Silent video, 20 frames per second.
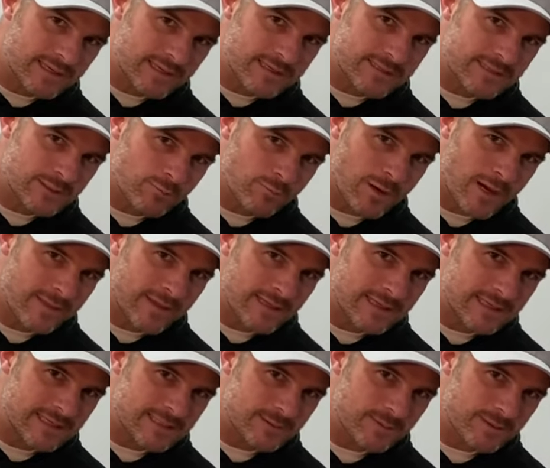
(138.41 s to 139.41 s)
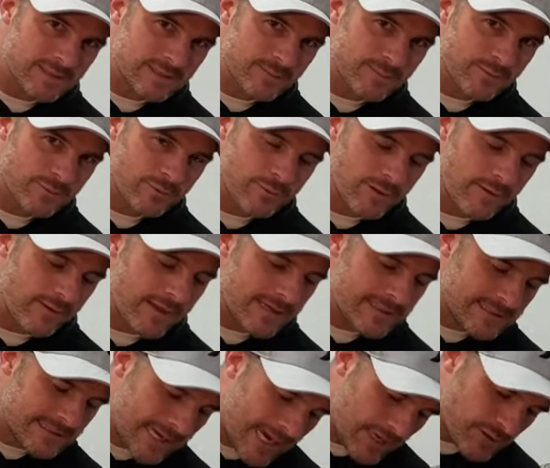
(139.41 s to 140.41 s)
is the one that needs to be supported. The
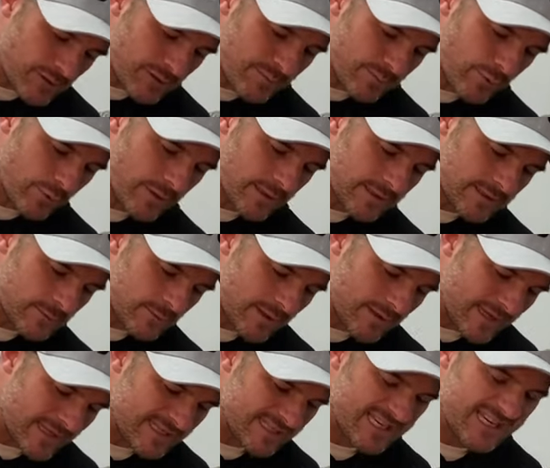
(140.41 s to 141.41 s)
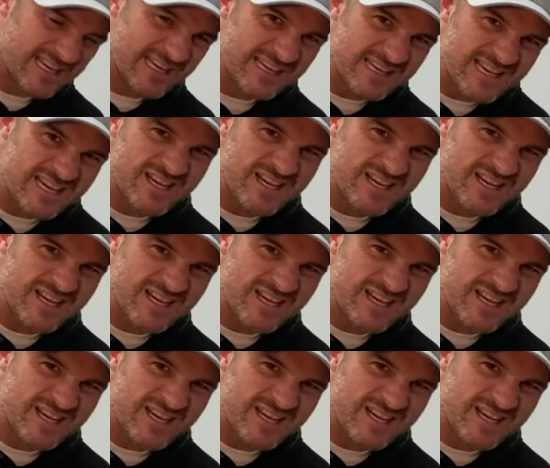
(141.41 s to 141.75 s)
attachment point is one that's getting